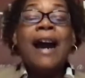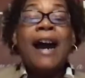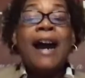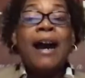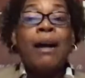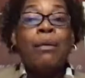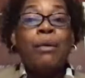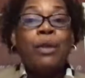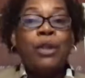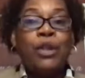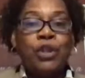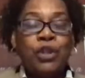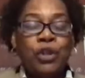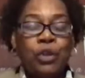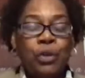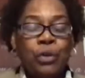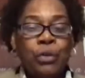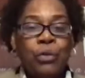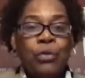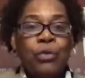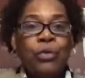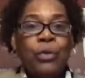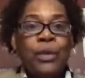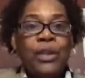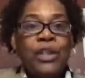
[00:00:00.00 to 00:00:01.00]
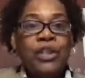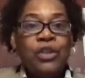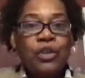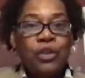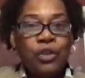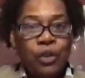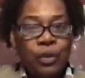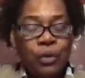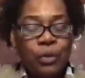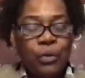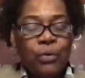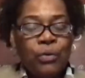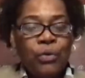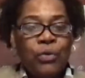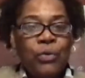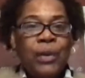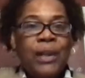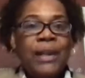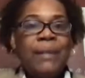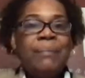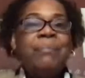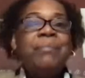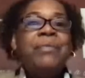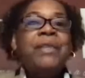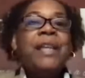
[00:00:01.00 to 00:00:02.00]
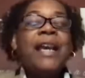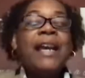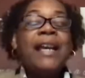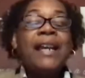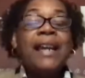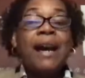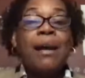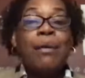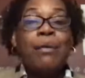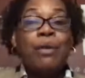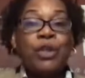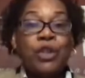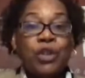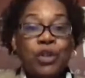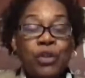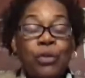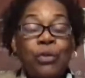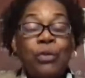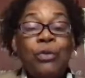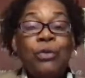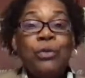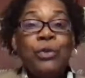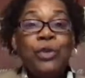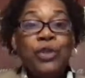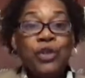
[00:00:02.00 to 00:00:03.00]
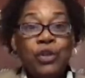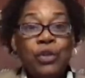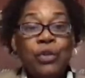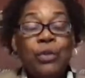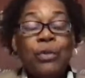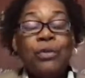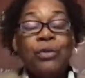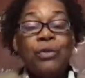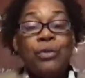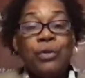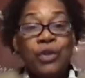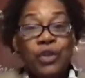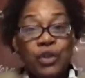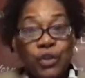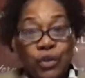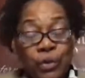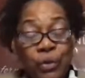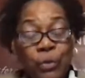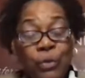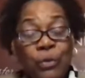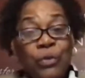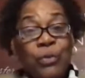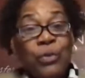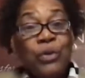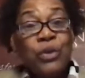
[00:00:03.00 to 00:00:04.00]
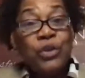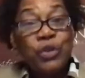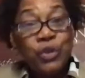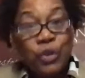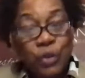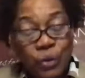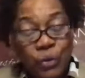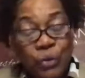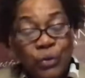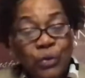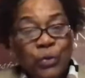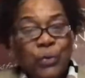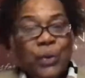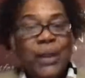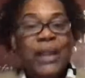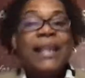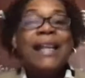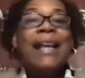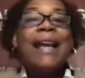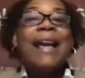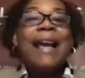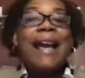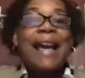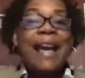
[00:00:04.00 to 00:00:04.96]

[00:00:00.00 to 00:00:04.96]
our children's children, and our children's children's children's children.